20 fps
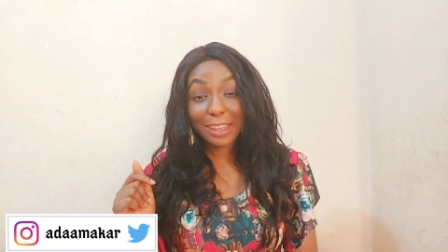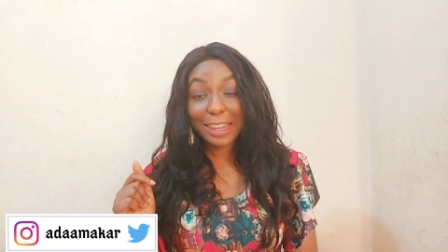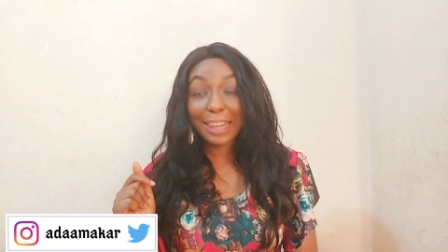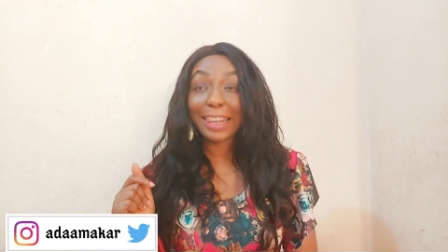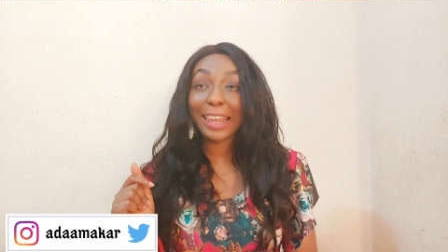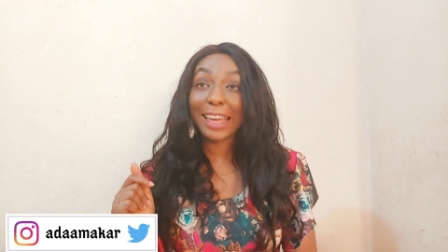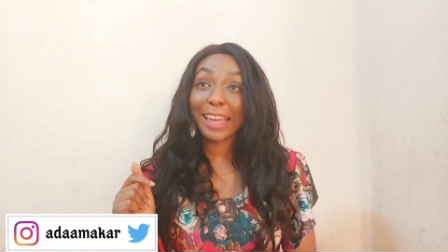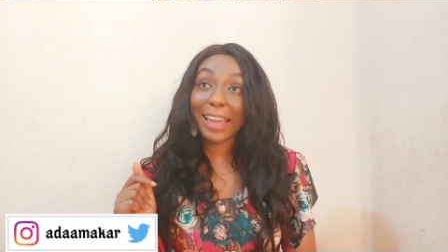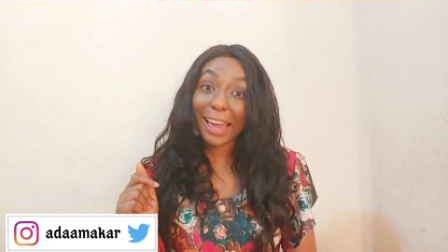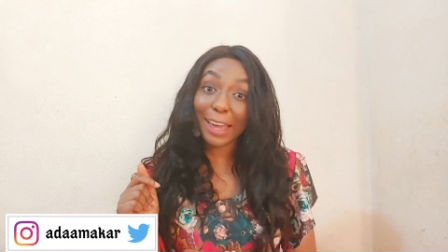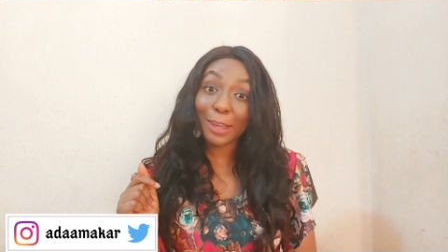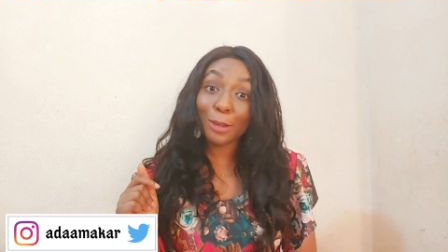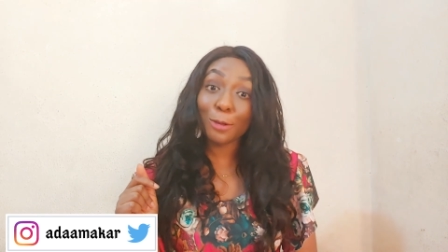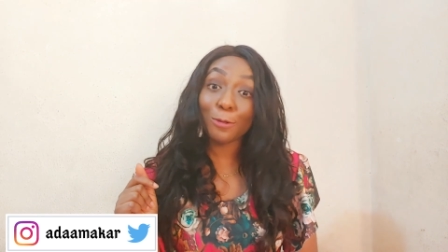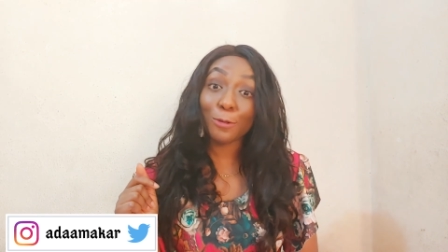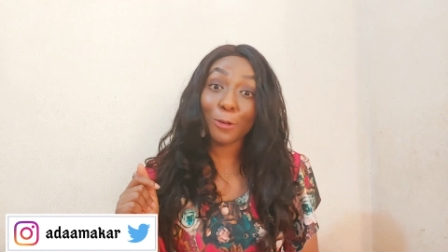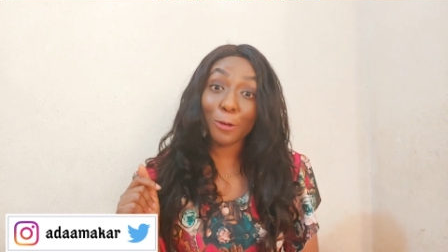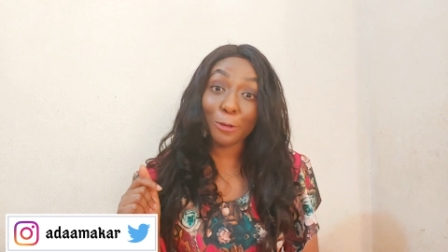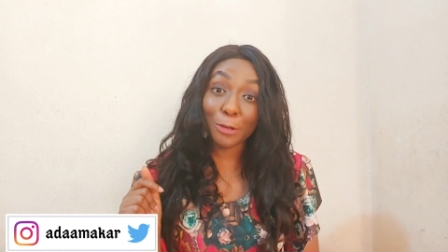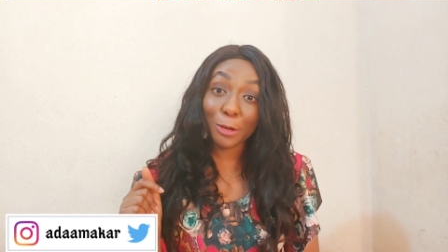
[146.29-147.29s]
Like, are you
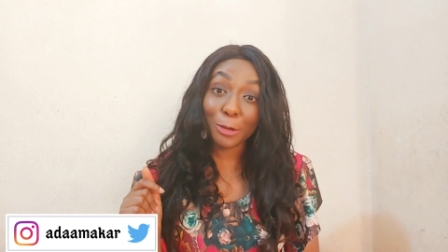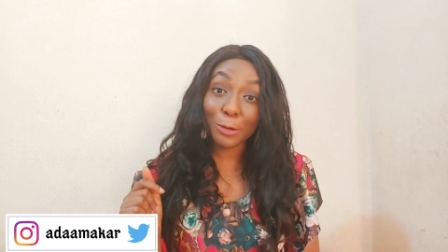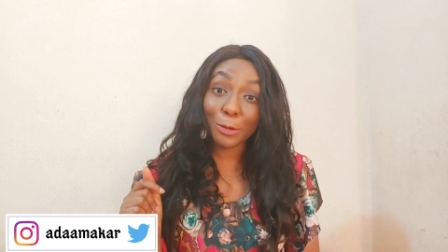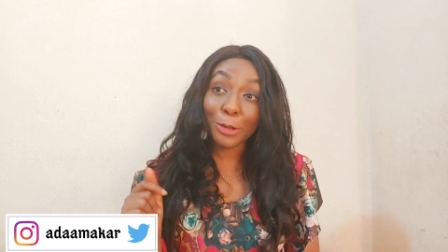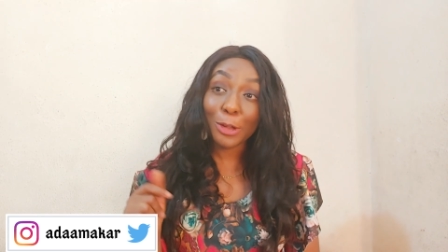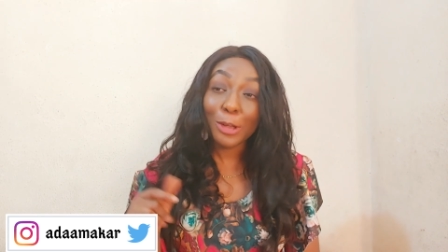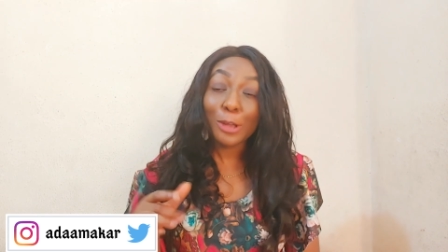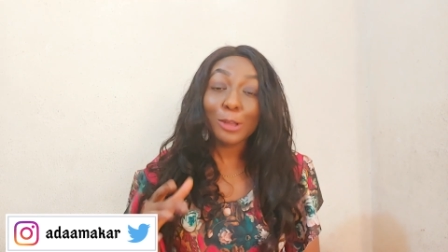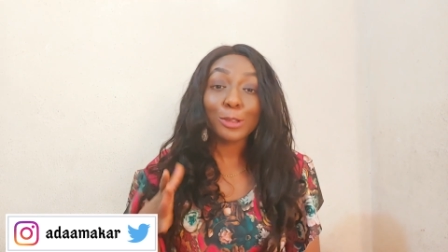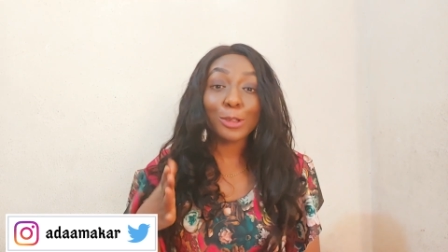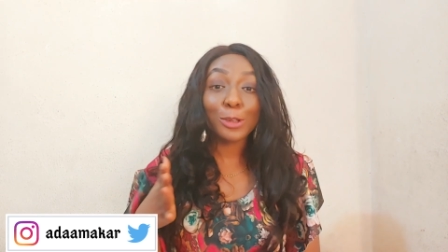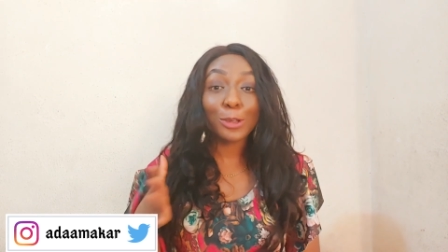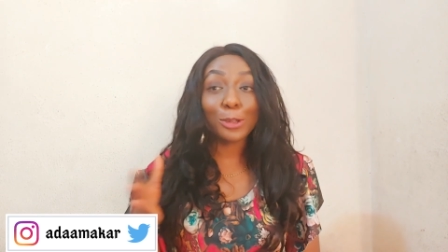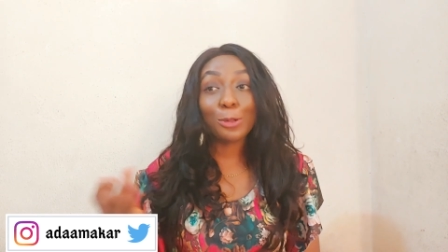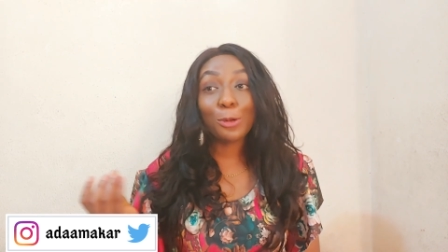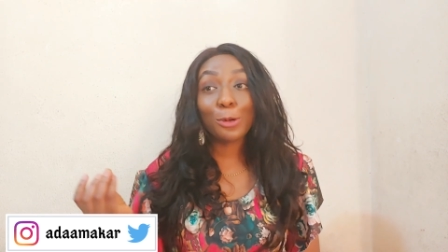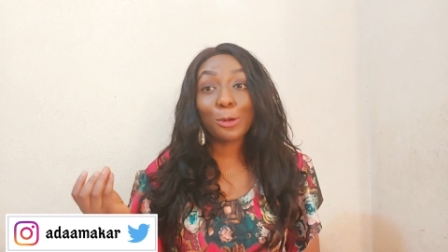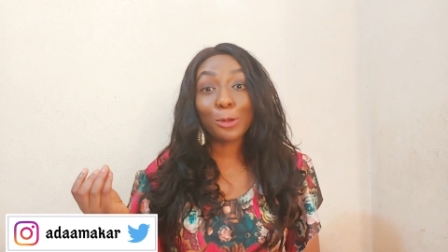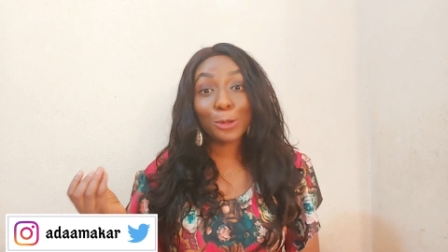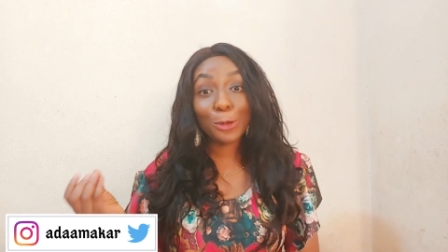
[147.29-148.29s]
for real? So you
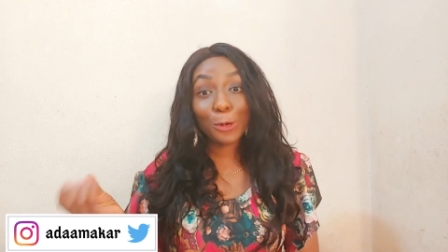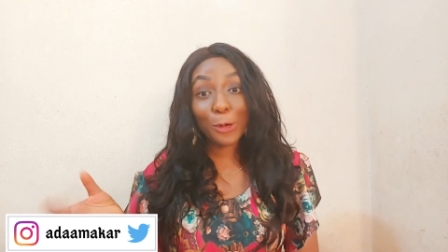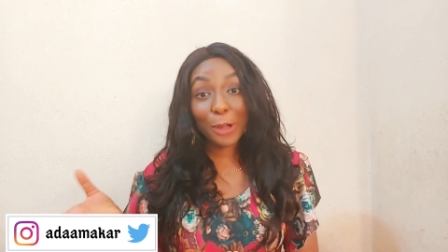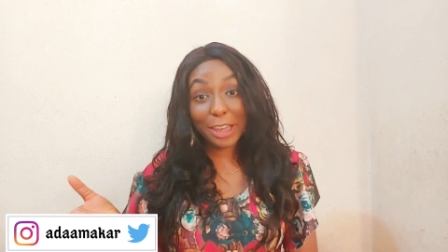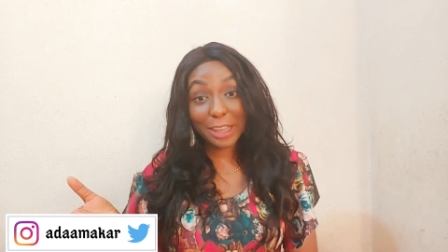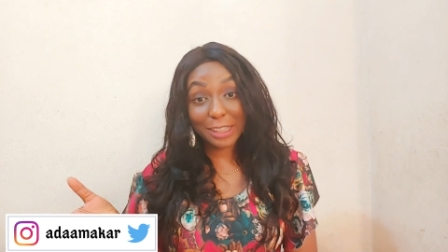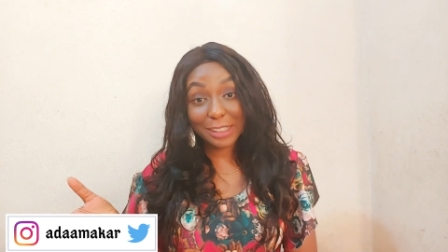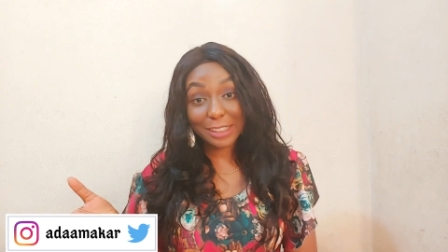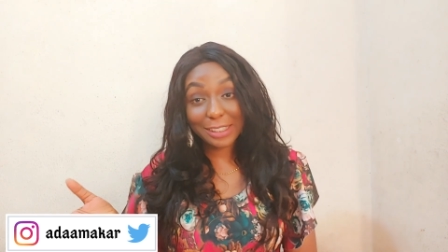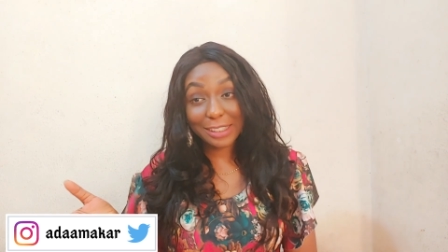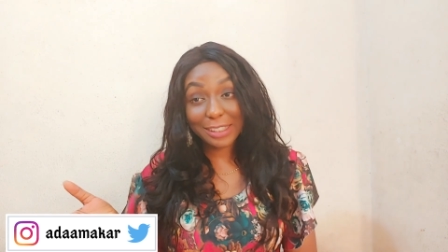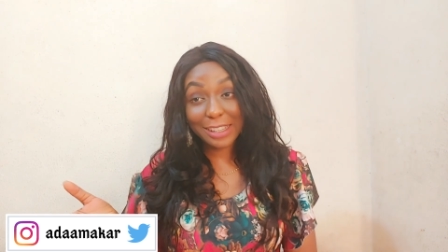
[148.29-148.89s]
told your ex